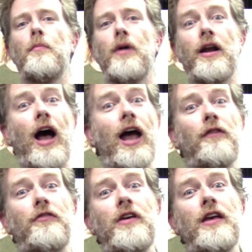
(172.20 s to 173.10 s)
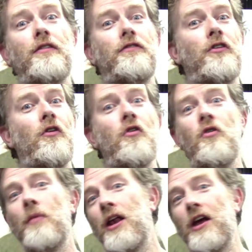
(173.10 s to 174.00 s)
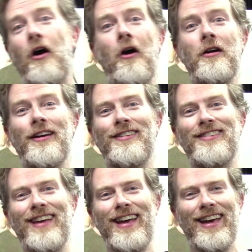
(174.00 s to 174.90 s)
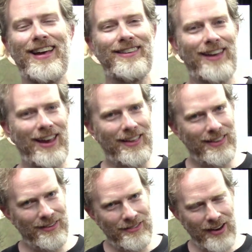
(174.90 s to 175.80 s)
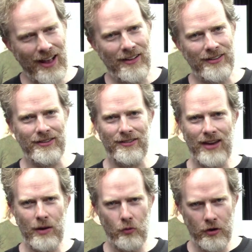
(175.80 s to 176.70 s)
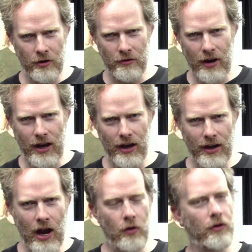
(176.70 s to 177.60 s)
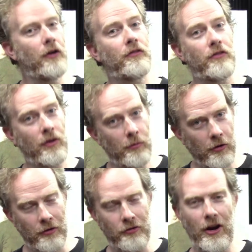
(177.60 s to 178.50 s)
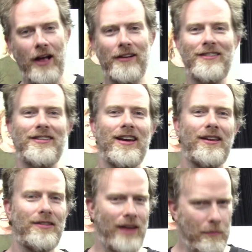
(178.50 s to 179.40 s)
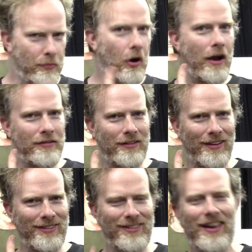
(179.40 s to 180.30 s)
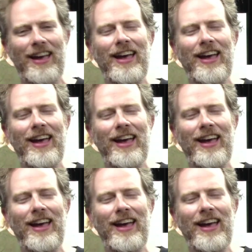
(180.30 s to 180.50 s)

But I have seen so many artists take this challenge, the same one you're taking now, or a similar challenge, same process,